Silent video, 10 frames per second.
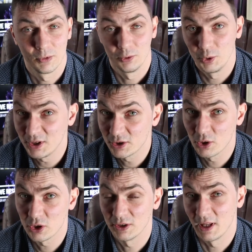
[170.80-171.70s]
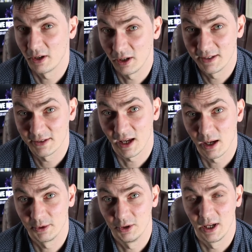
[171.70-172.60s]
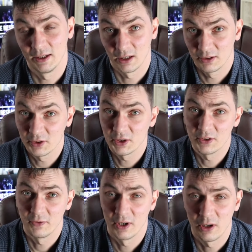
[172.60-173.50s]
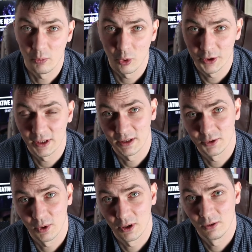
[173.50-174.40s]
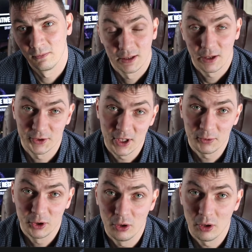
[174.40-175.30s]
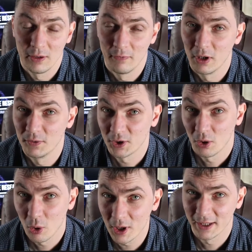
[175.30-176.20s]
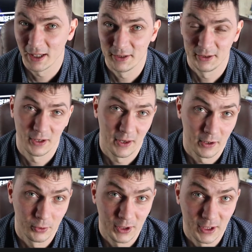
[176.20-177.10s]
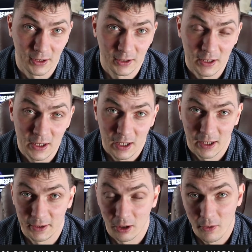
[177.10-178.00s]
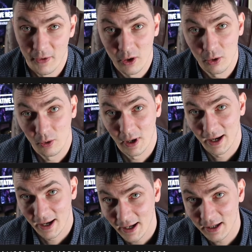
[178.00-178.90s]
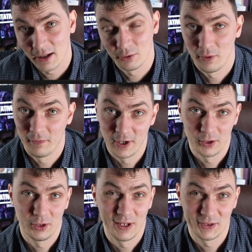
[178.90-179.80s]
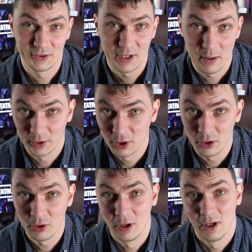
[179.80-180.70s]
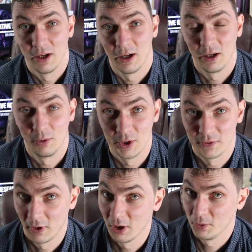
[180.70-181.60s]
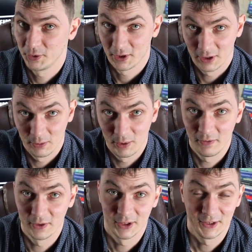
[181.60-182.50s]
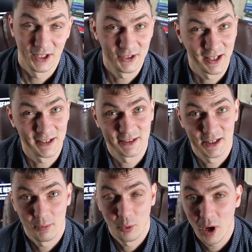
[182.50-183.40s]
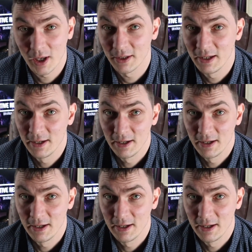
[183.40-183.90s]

research that is up to date and this is very important as well. Now step two involves organizing that reading and although I refer to it as step 2, uh, which follows the previously discussed step 1.